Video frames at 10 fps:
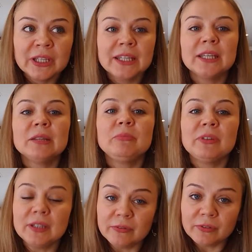can
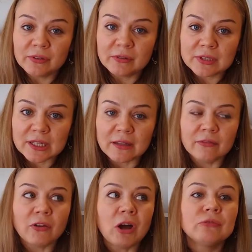believe in
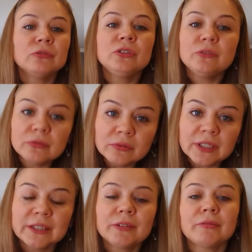yourself how you
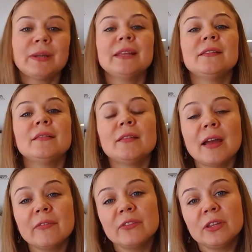can create the
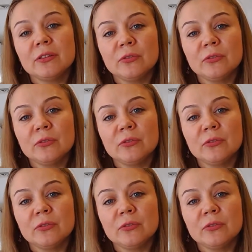life that